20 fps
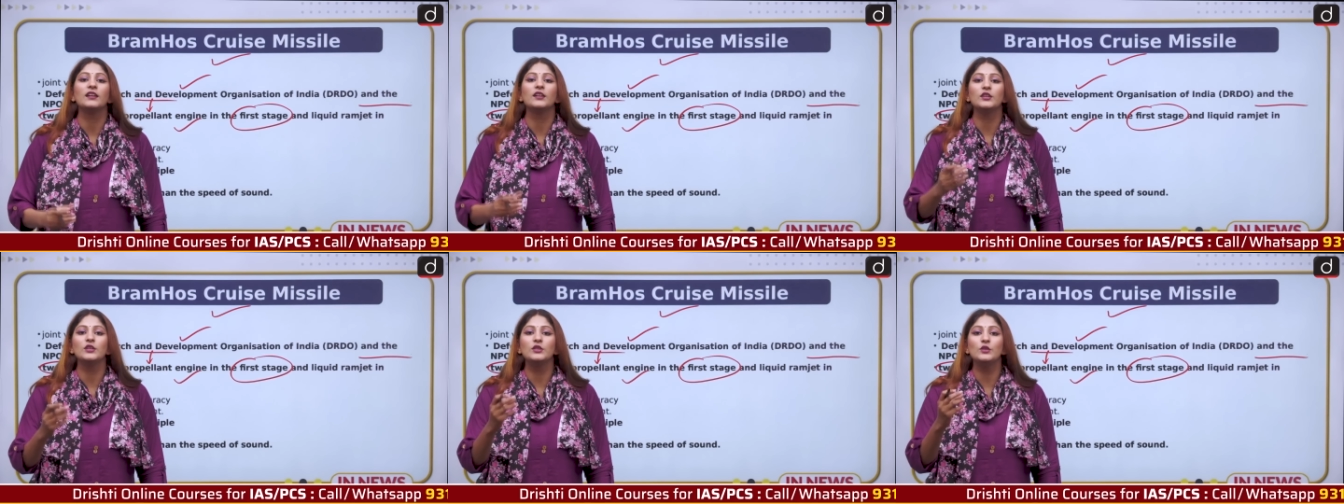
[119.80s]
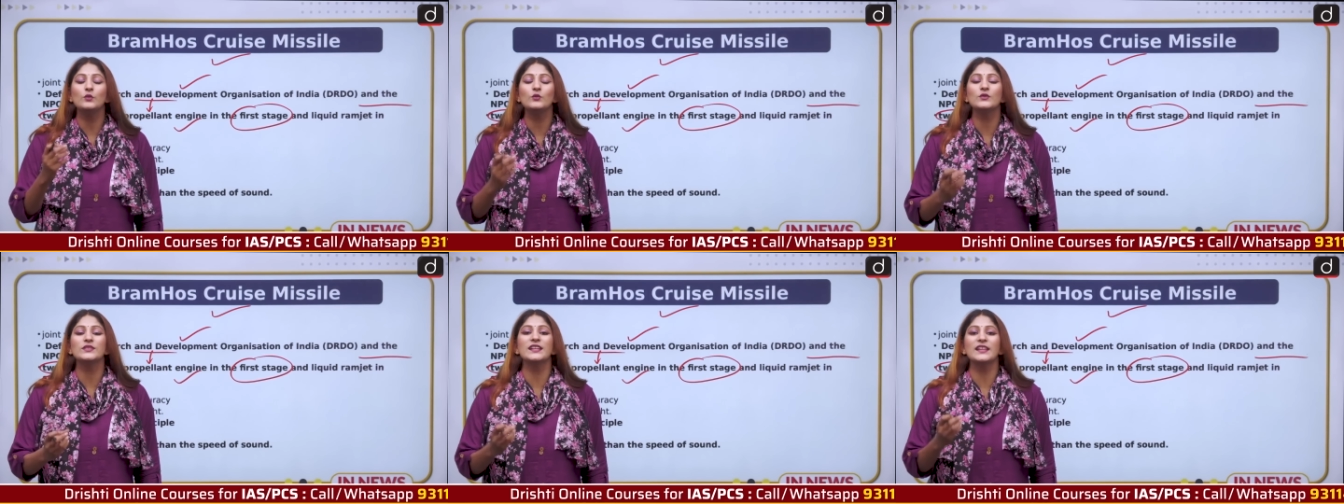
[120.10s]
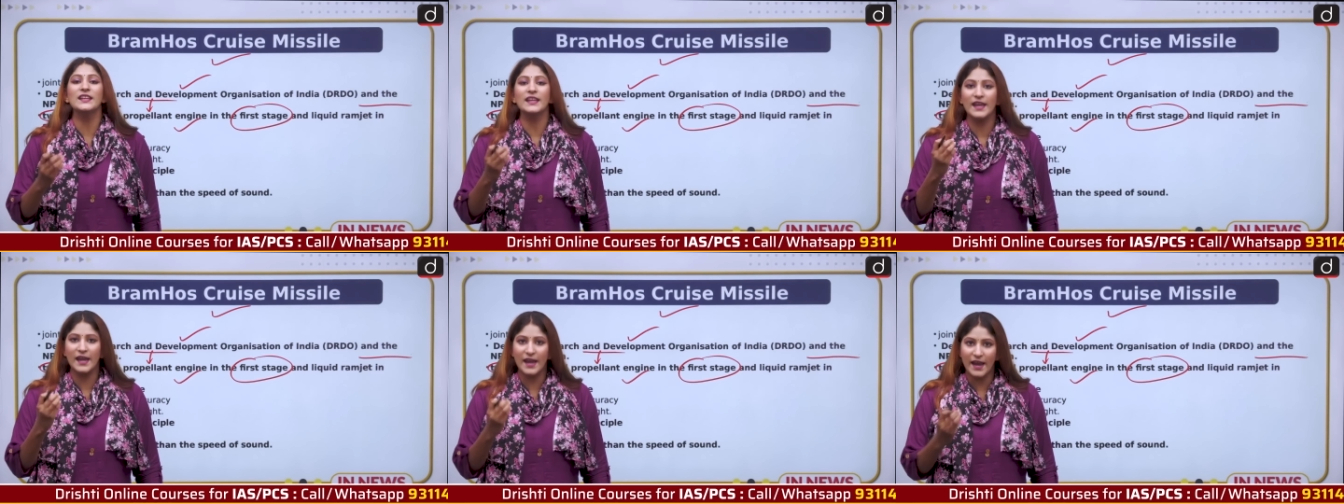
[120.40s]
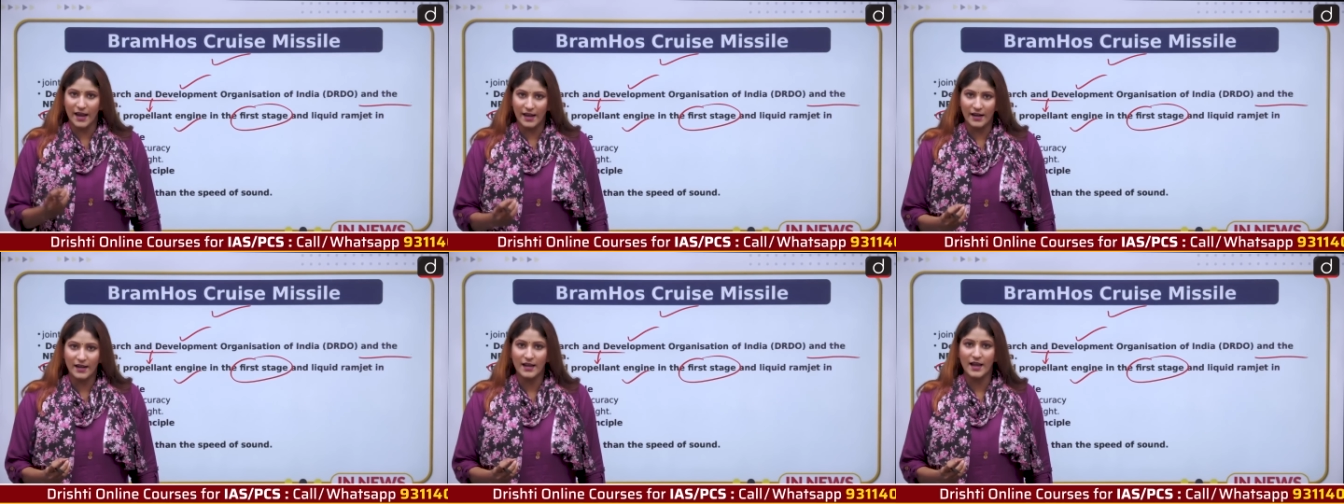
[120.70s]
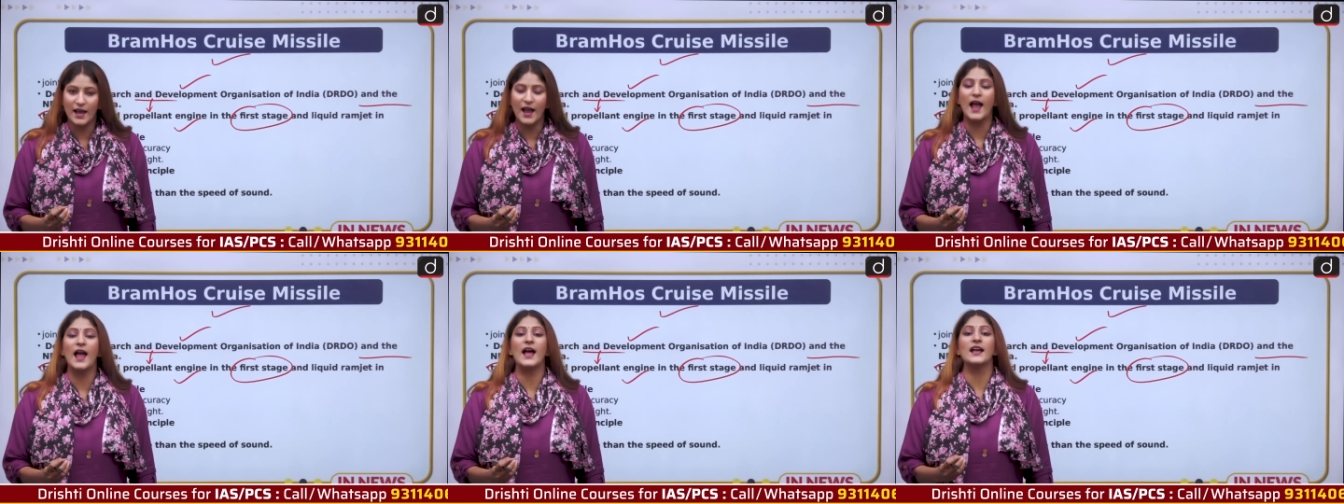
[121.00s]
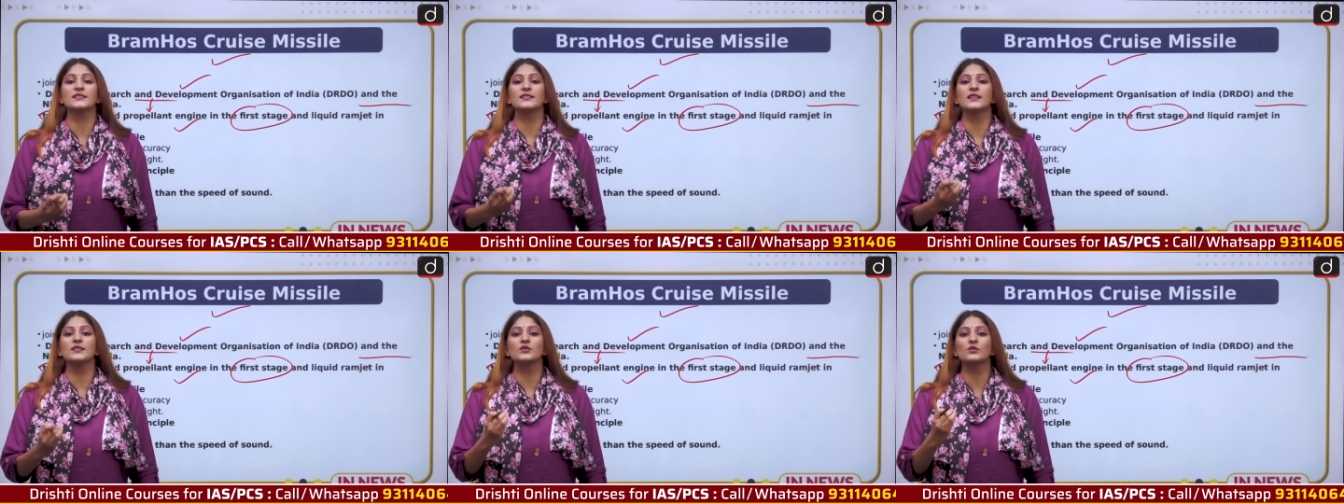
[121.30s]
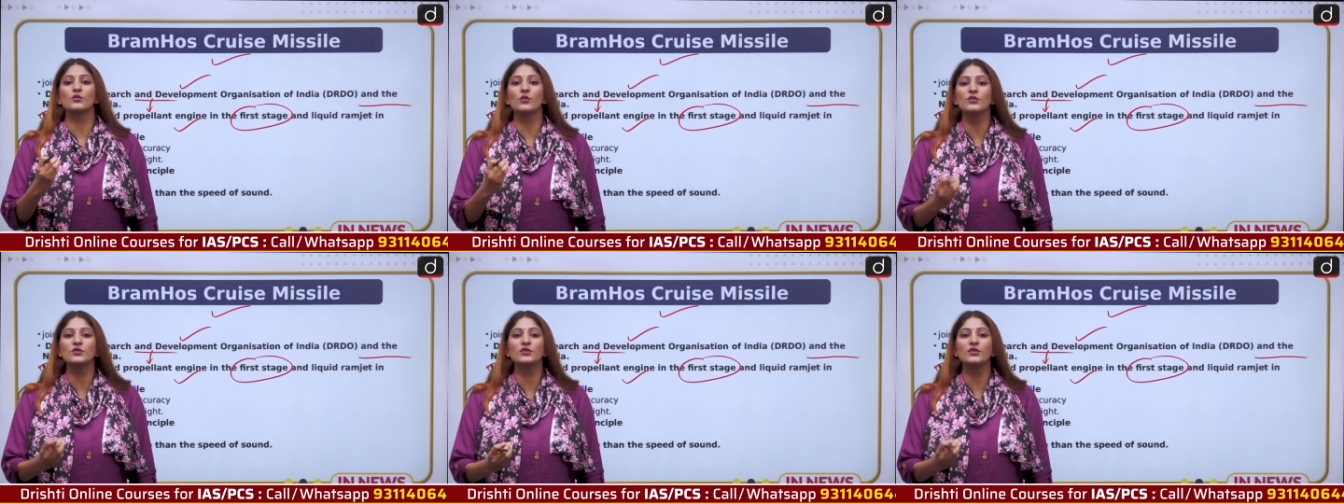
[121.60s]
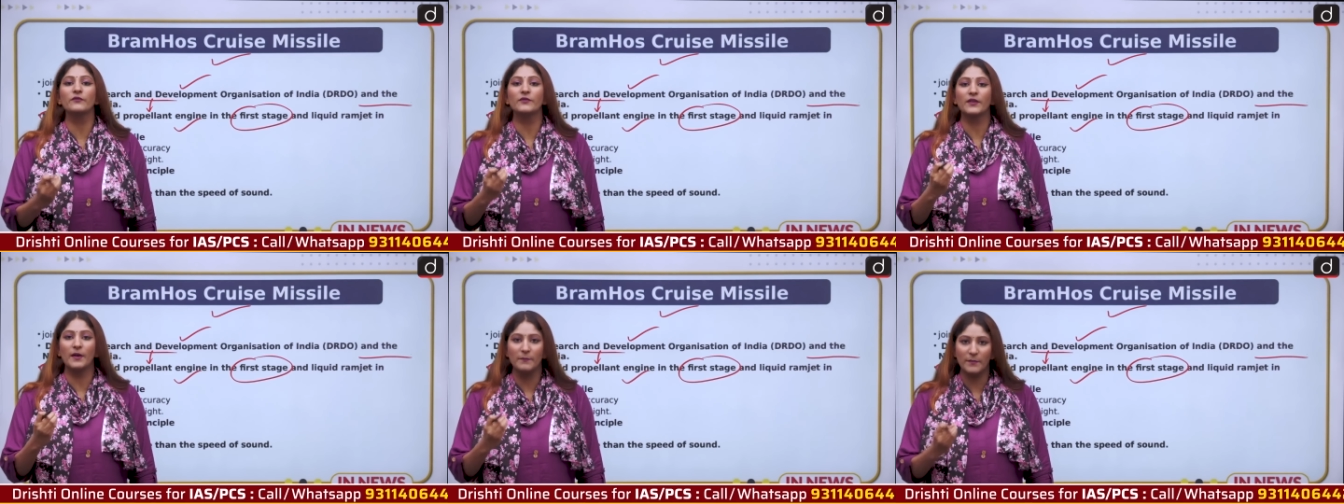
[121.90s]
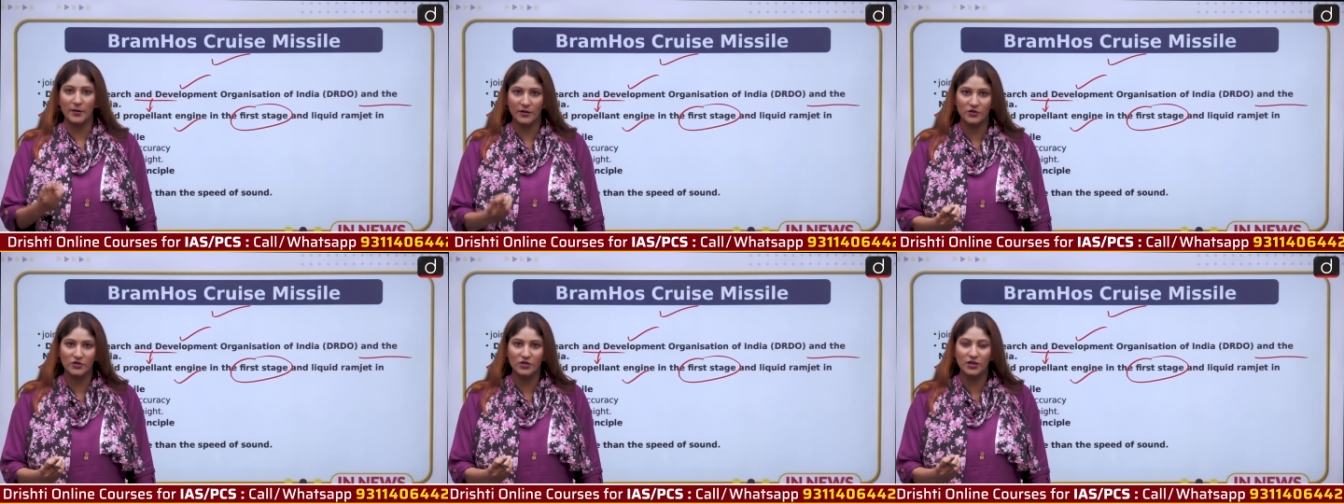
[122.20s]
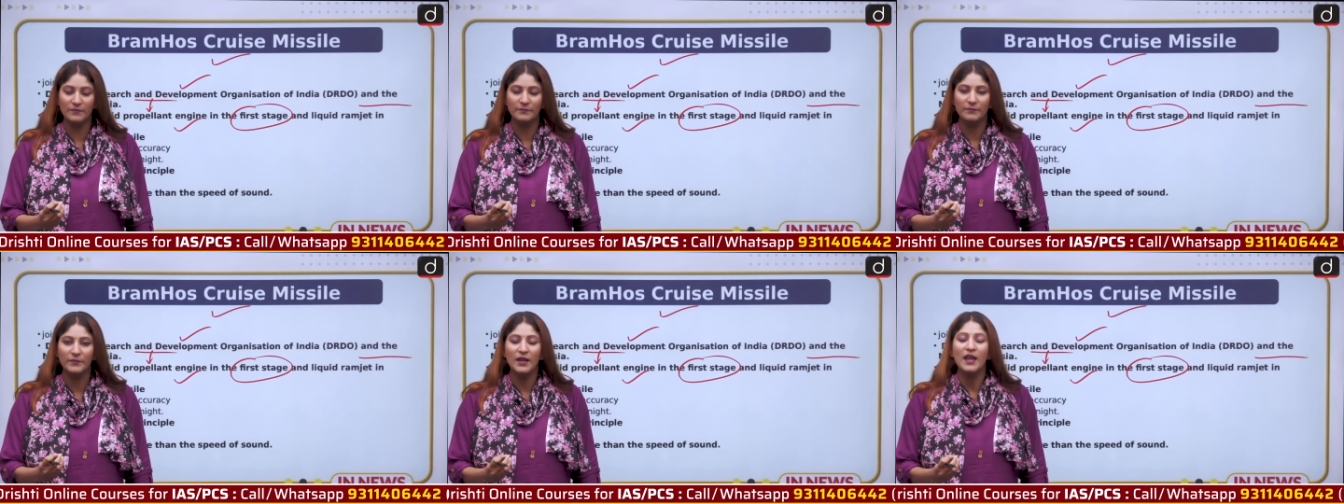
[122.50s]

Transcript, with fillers: using air as a source of combustion